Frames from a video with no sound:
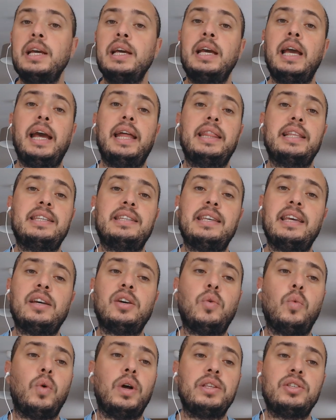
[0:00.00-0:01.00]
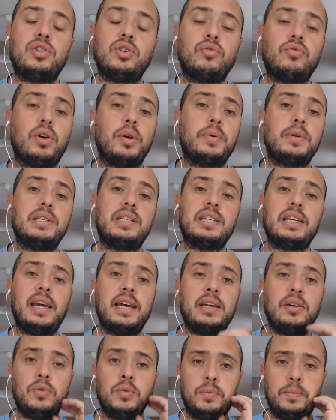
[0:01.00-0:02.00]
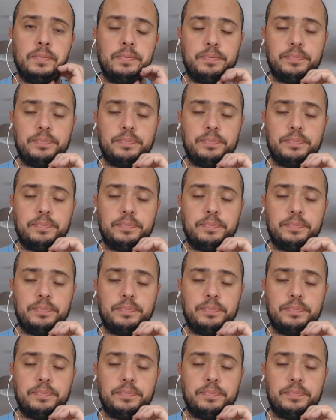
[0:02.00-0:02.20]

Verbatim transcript: And the second one to grow and scale,